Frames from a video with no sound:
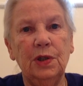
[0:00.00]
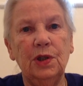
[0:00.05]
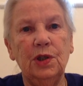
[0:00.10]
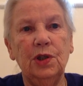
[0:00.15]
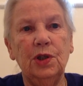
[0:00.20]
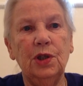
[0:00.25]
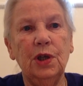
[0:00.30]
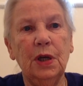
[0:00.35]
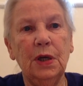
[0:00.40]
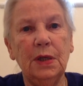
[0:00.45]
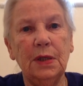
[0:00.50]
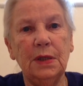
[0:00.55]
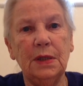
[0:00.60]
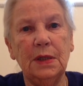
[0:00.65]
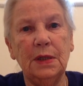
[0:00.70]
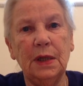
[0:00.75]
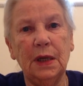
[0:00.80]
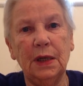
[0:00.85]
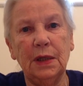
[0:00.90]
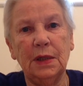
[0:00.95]
Just as
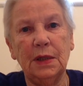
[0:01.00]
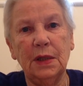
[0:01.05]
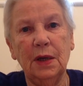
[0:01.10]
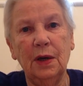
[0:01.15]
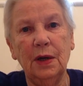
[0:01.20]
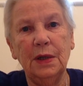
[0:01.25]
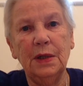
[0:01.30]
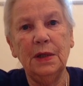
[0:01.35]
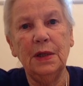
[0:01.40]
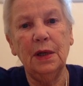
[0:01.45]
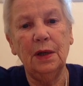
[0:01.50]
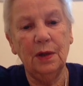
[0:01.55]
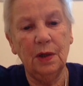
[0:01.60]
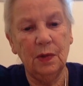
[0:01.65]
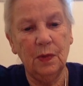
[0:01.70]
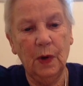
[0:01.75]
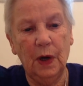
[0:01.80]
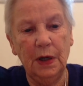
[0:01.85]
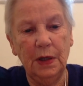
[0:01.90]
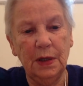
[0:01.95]
exciting as
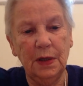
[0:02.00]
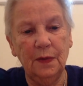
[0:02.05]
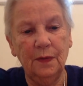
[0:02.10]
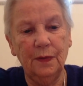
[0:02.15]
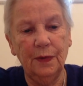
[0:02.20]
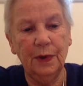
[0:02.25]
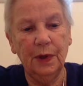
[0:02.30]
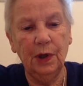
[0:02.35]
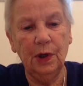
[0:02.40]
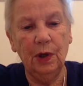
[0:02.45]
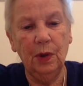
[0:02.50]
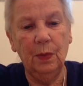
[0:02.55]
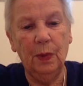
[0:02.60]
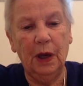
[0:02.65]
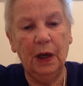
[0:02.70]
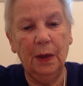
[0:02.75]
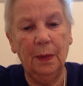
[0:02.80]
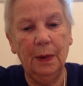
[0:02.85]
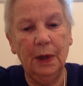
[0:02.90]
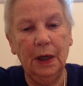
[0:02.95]
waiting for the new
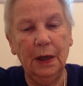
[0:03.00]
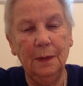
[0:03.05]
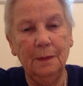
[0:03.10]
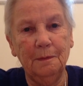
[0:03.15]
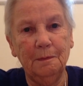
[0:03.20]
baby.